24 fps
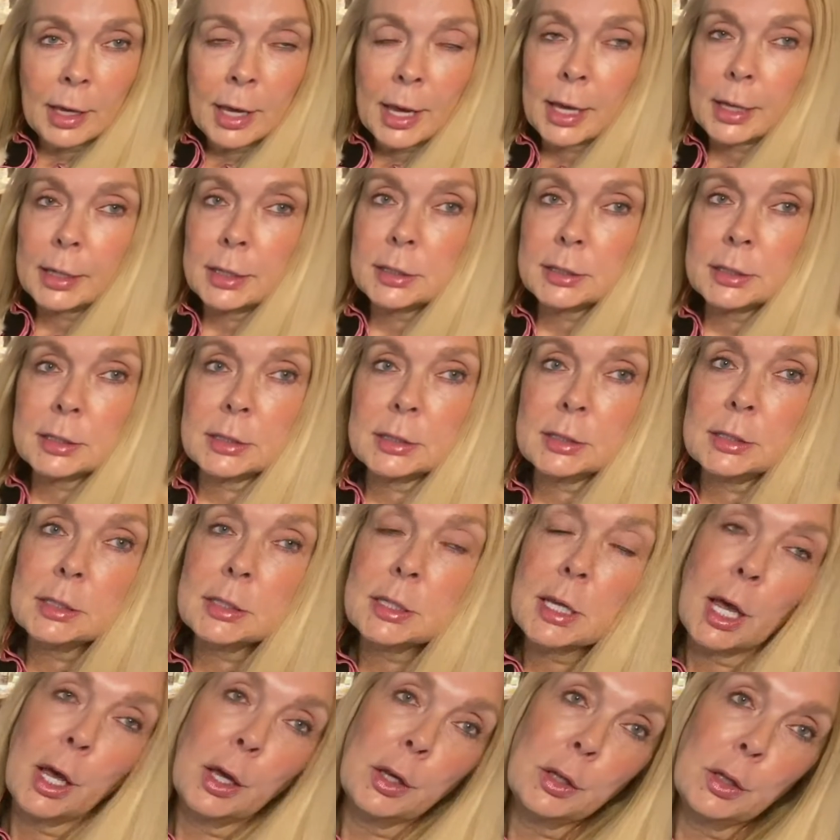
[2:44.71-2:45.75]
and it didn't
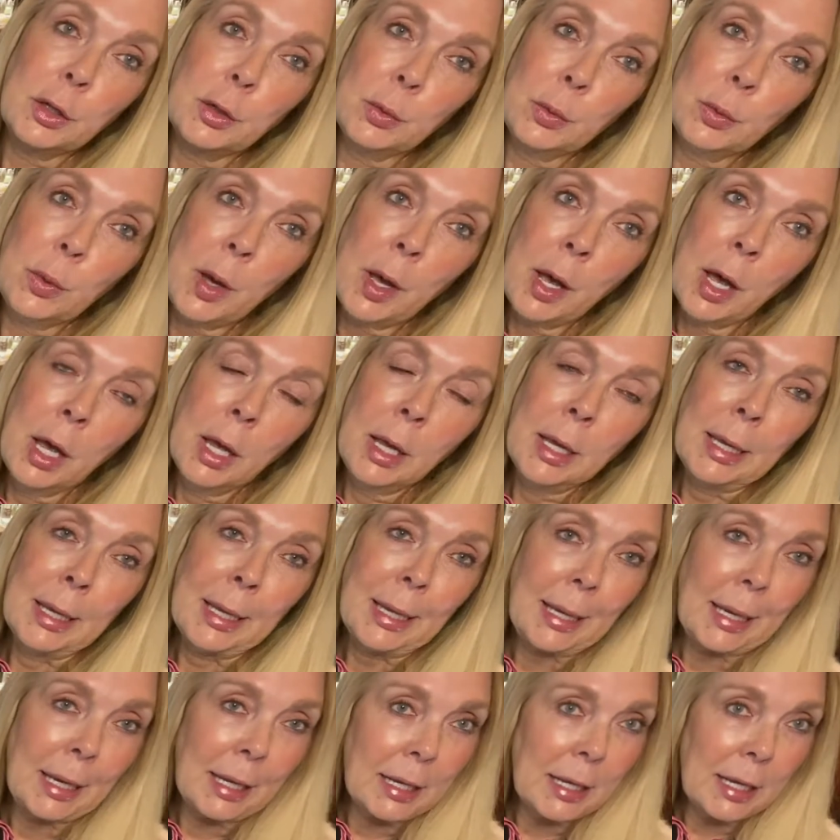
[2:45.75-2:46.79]
tell you
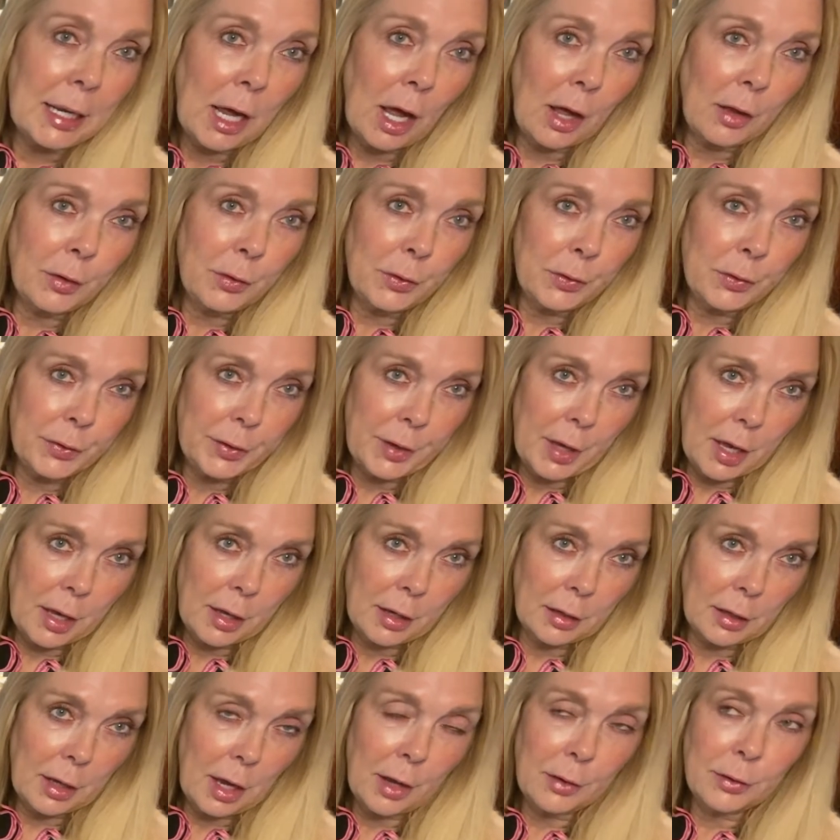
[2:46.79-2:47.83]
any other
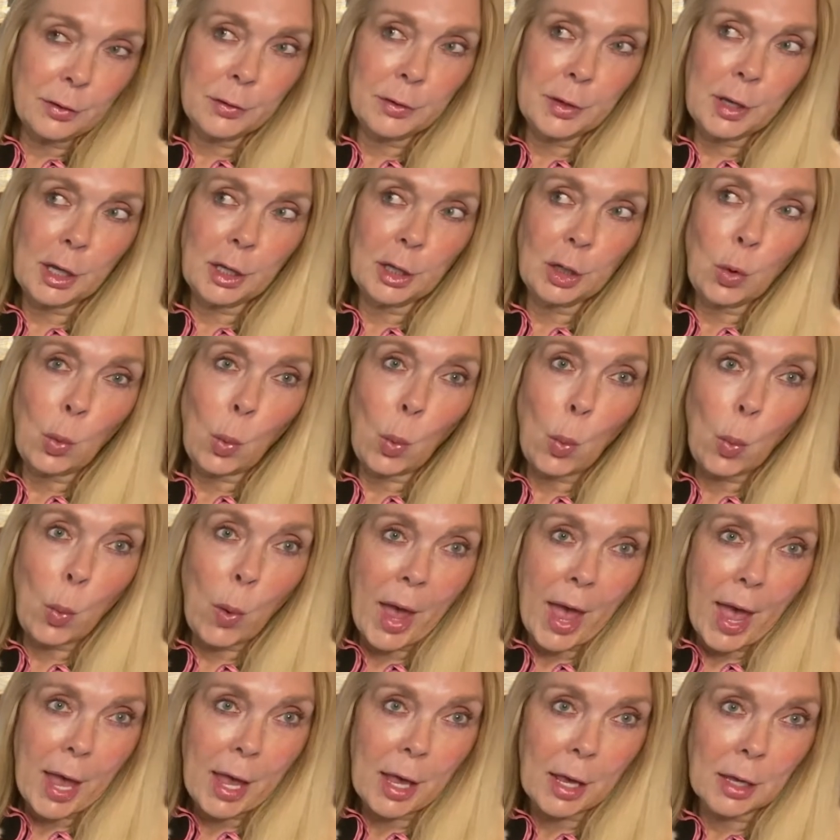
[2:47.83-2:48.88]
thing other than
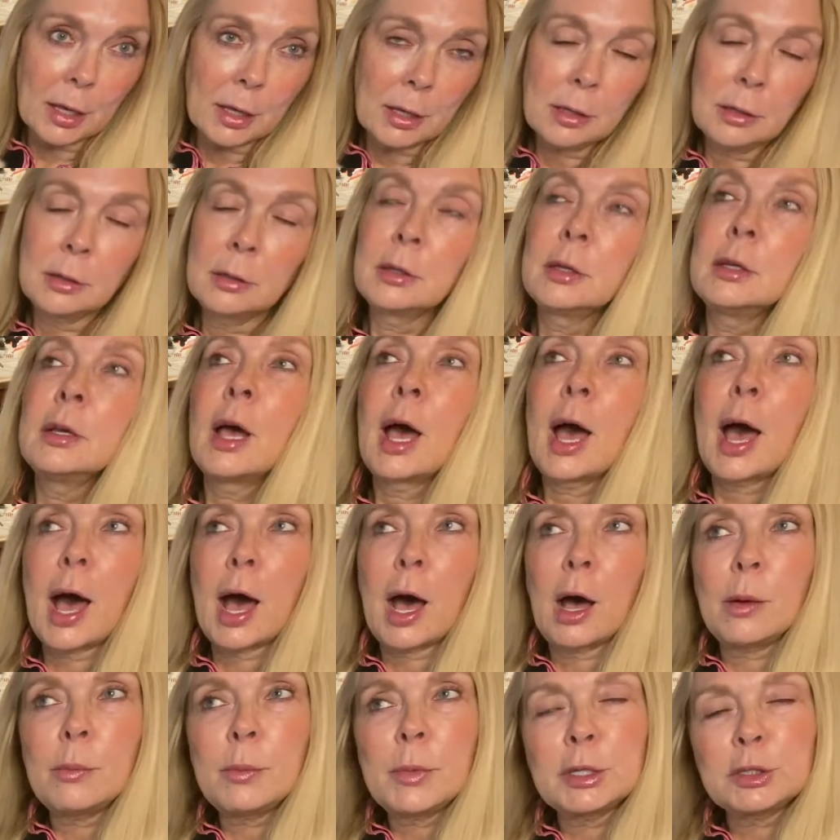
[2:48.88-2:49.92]
whey,
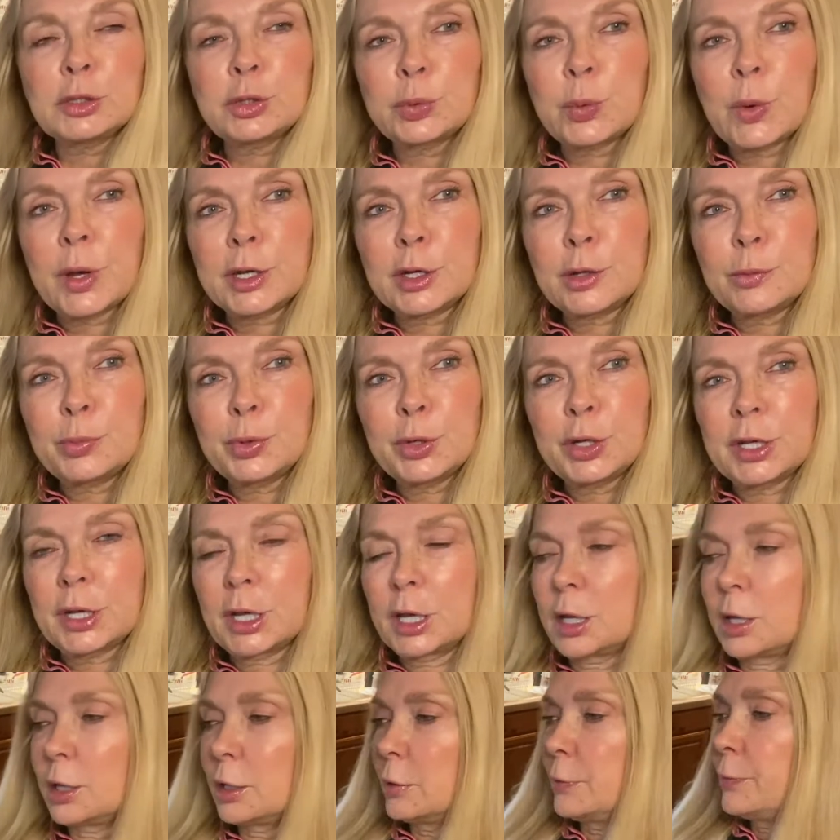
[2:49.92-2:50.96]
how much whey to put
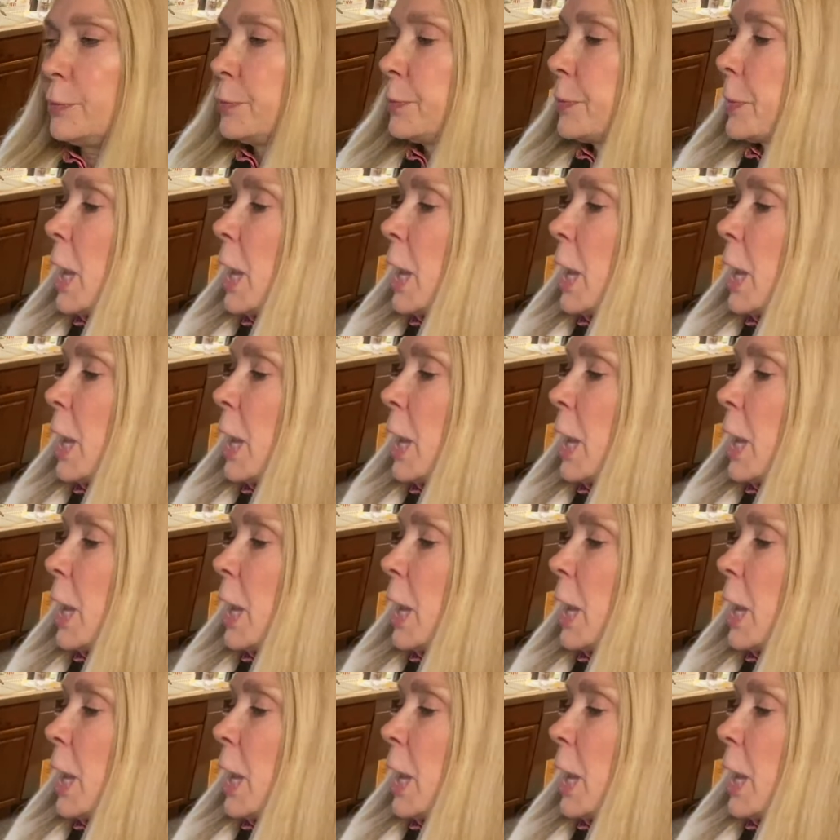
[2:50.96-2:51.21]
in,